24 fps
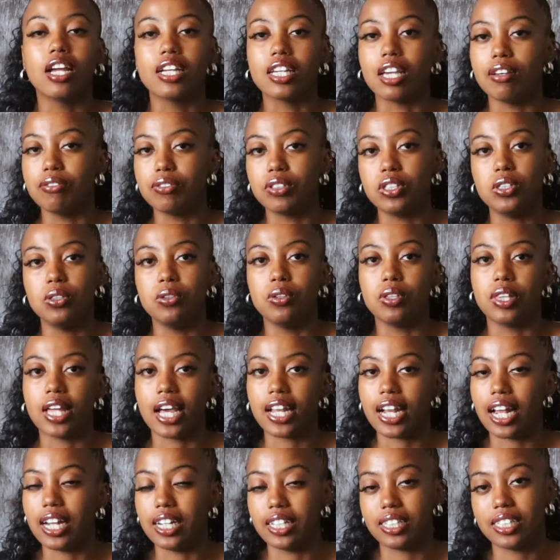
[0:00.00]
gives you
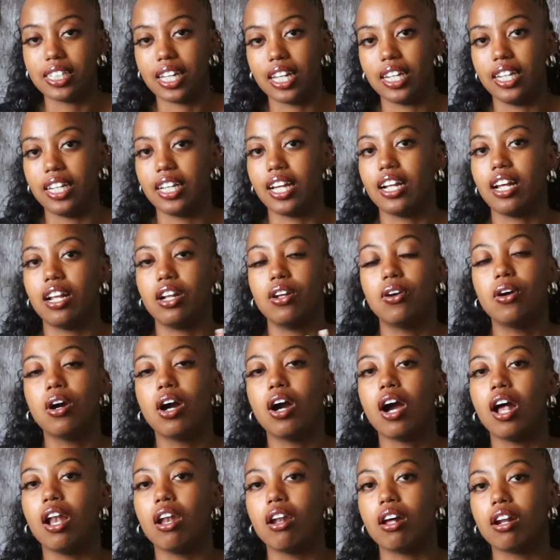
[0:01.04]
that understanding and i know
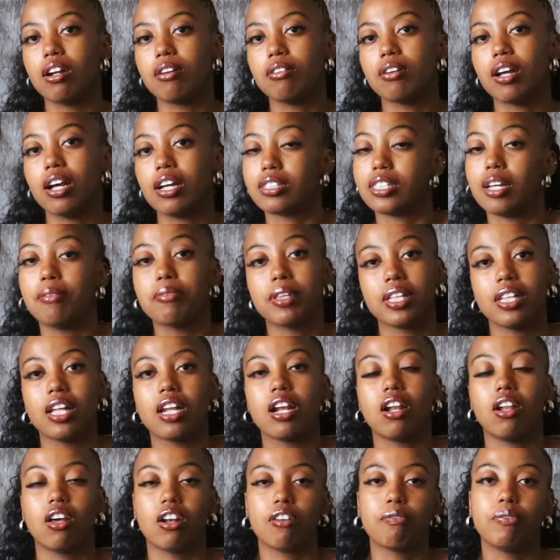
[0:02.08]
a lot of uh, something
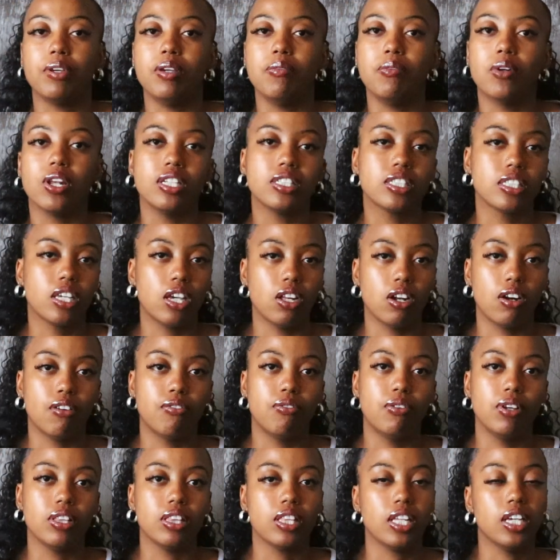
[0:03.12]
that a lot of people are scared
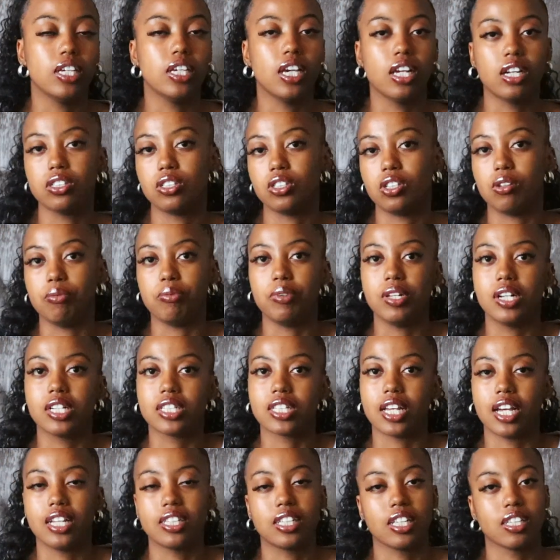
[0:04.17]
of when they get into computer
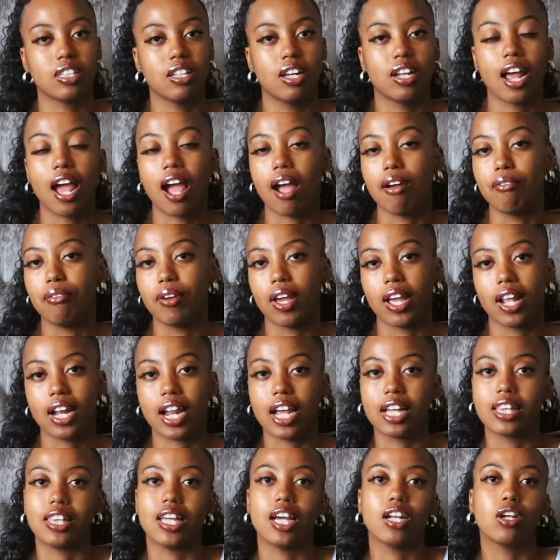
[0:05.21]
science is not having
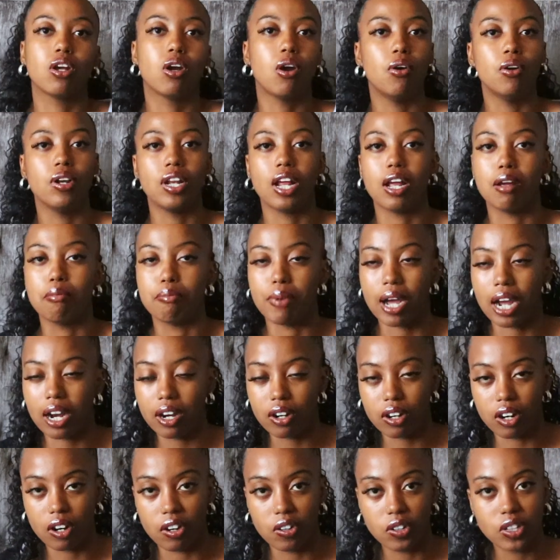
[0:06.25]
like that coding
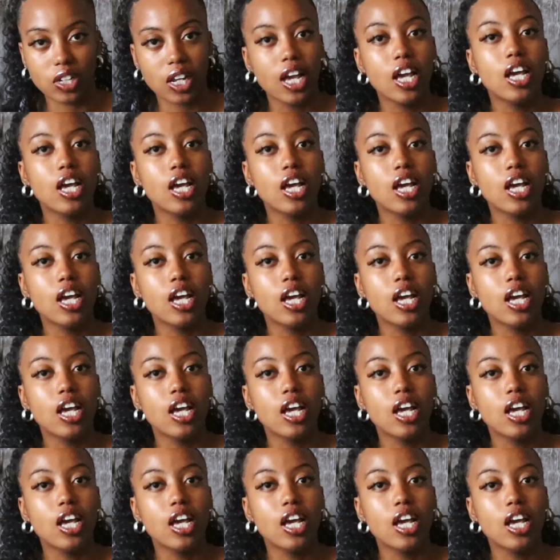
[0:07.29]
background